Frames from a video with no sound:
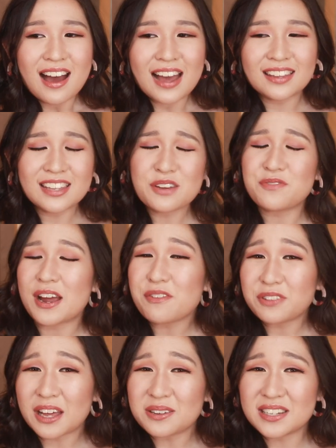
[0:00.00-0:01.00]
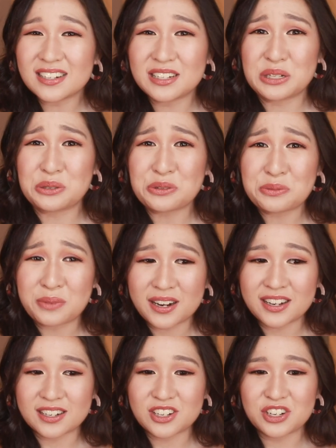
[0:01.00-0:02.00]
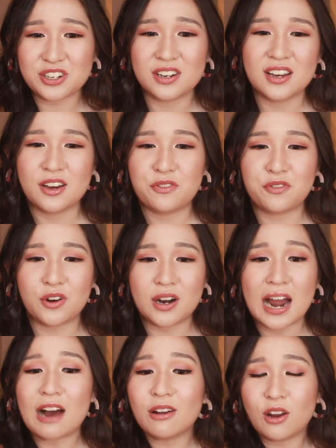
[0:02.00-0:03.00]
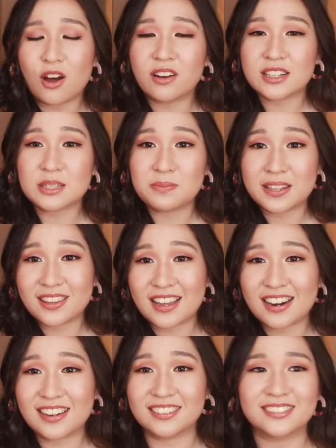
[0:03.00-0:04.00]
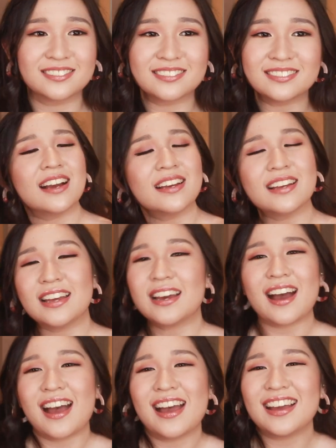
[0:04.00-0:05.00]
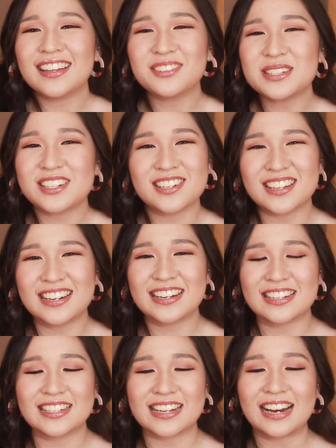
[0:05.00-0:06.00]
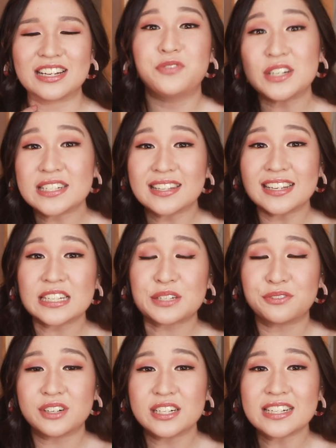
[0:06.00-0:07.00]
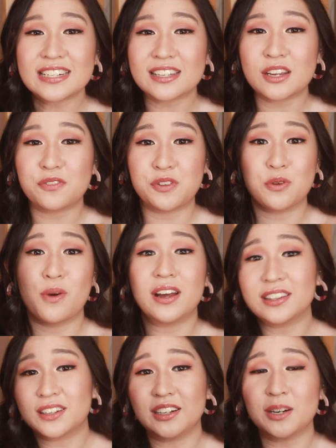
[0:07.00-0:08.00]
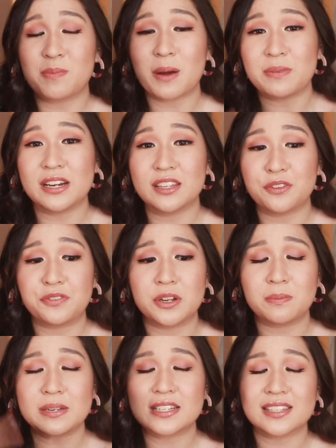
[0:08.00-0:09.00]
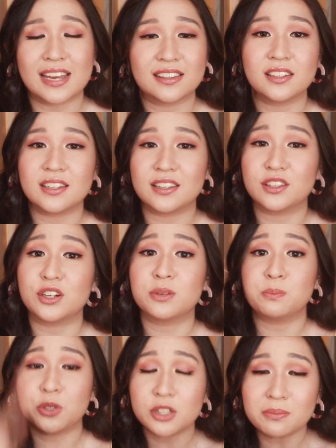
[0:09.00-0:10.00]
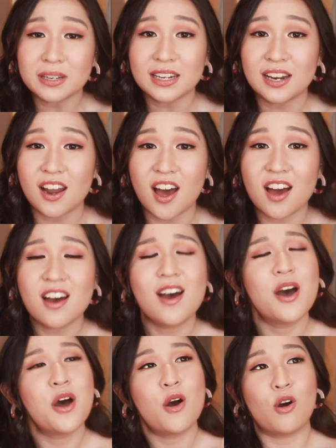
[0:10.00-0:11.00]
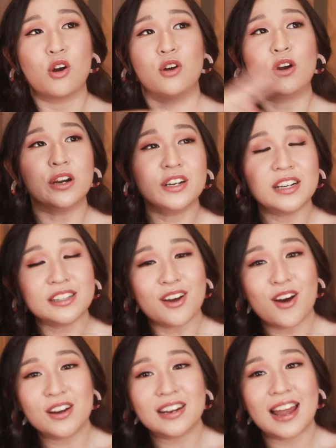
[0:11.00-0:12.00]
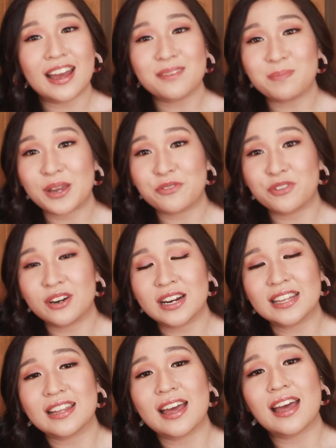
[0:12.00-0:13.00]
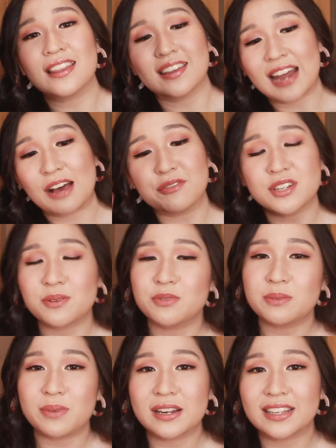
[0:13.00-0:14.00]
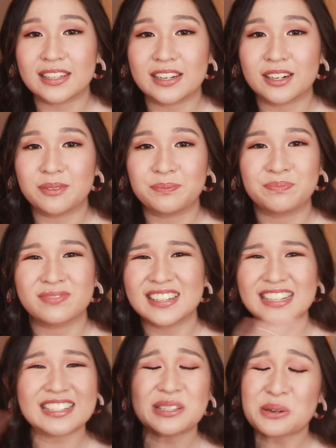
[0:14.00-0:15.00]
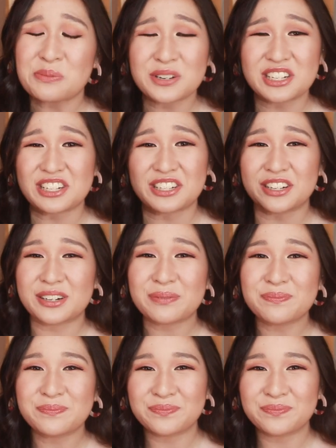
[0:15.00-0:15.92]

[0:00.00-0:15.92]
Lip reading: I think 5,000 is too much for how long it's been there, and it was just unnecessary. First things first, if you want ColourPop here in the Philippines, get it either on Beauty Manila or order it online, pay for it, and then have someone bring it here. It's so much easier.